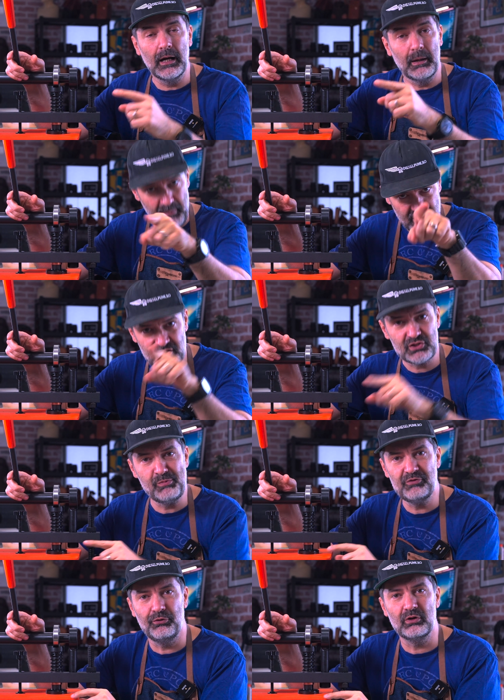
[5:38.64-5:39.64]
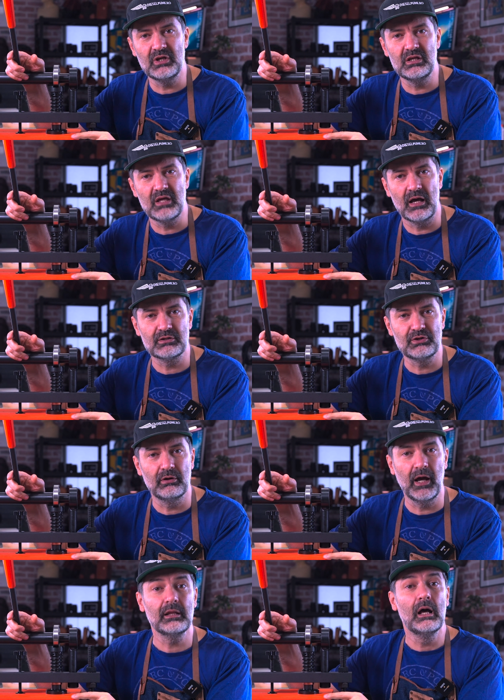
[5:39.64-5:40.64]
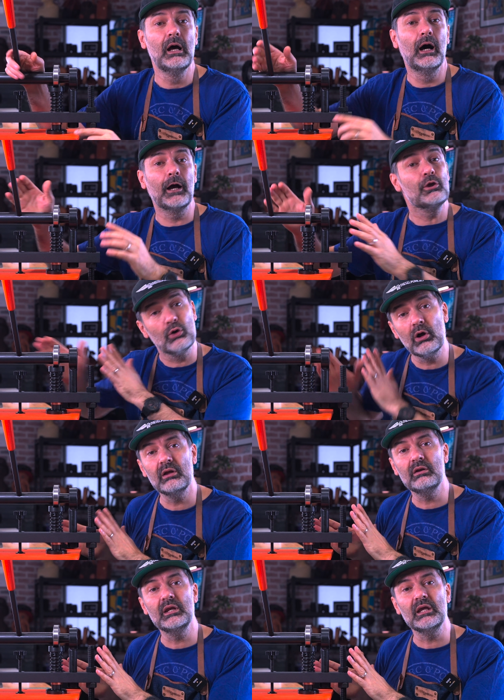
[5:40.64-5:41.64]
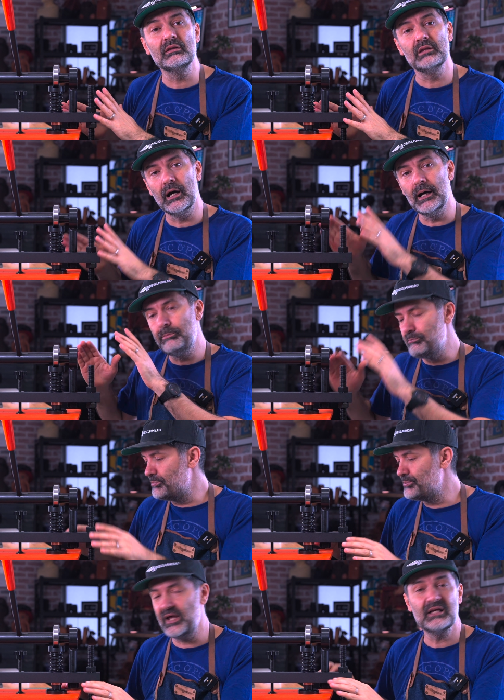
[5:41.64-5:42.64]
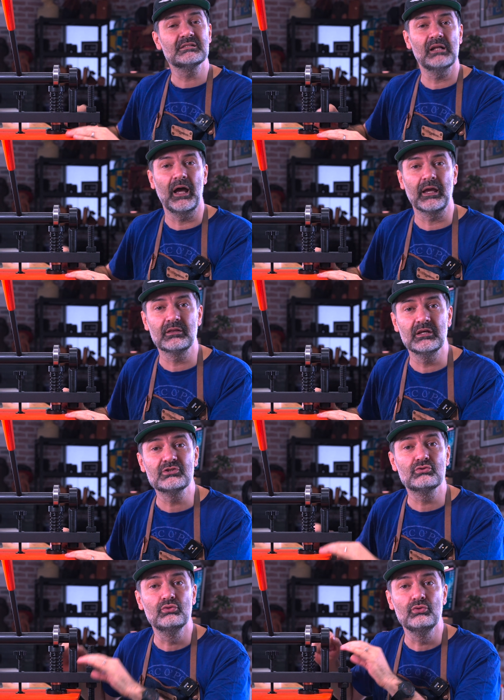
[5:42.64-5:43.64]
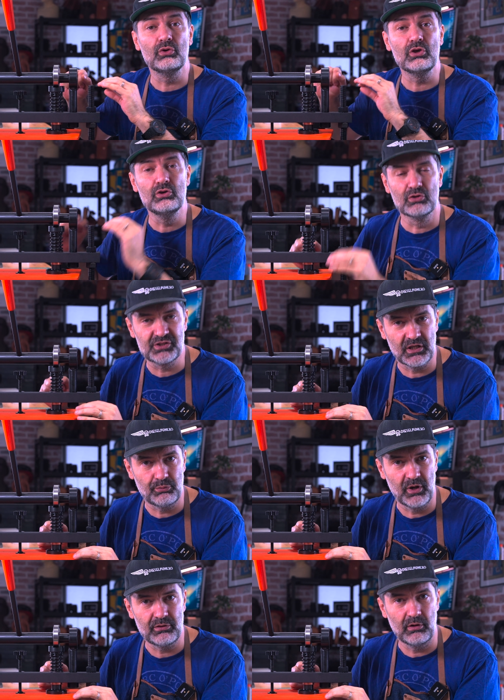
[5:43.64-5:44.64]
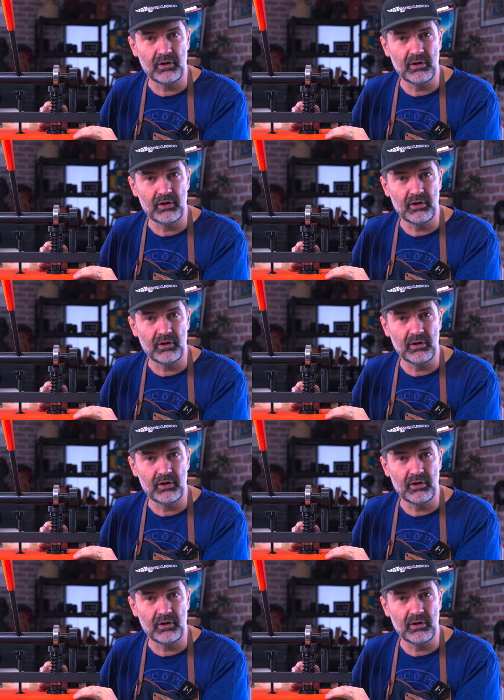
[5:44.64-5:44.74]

Message me for details, all right? You're gonna need a press like this to use it with, all